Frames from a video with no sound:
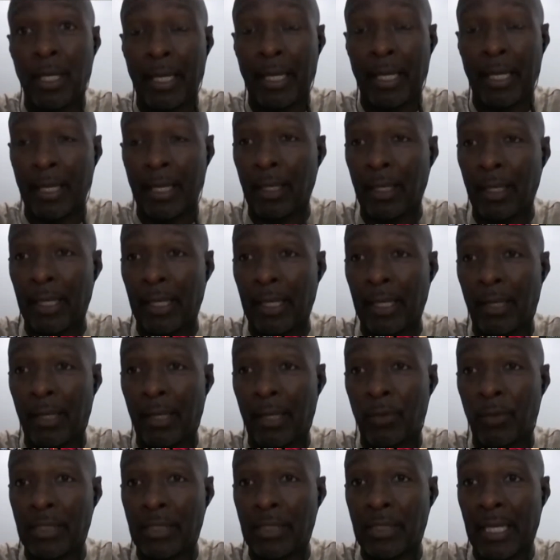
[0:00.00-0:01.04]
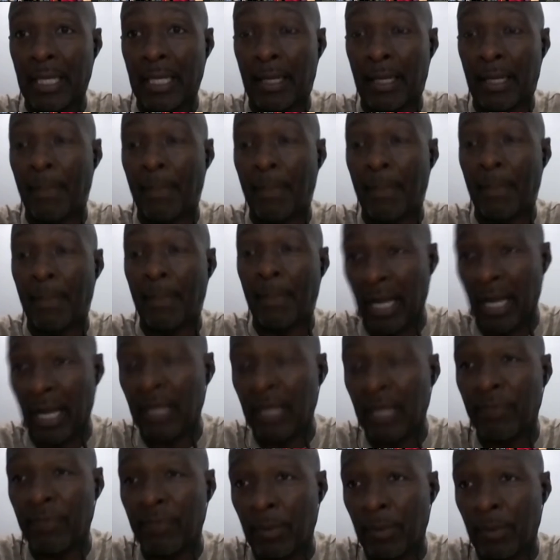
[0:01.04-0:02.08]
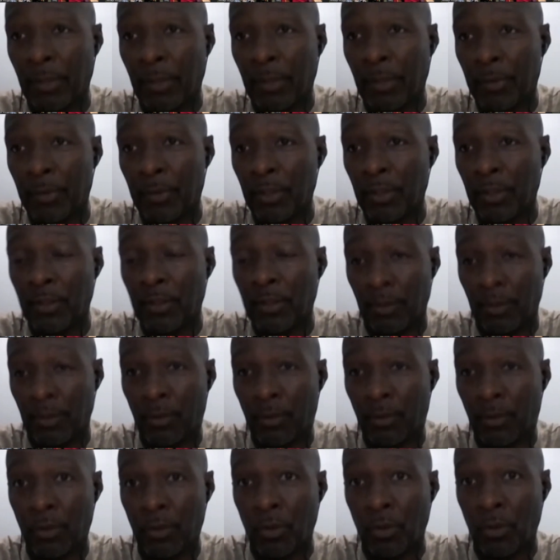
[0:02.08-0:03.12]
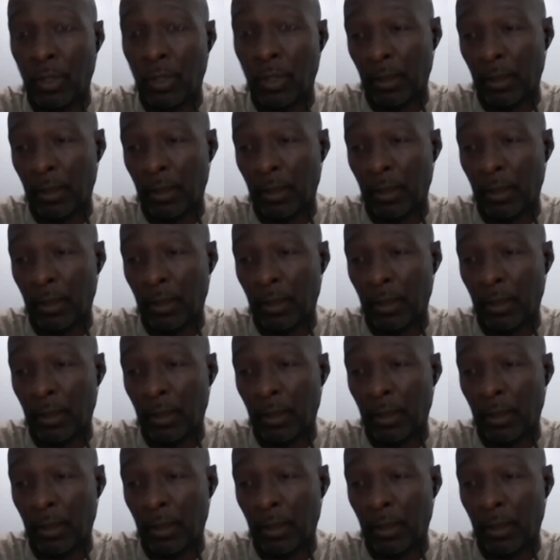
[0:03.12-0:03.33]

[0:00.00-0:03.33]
LA, which had, I mean, I come from a community, a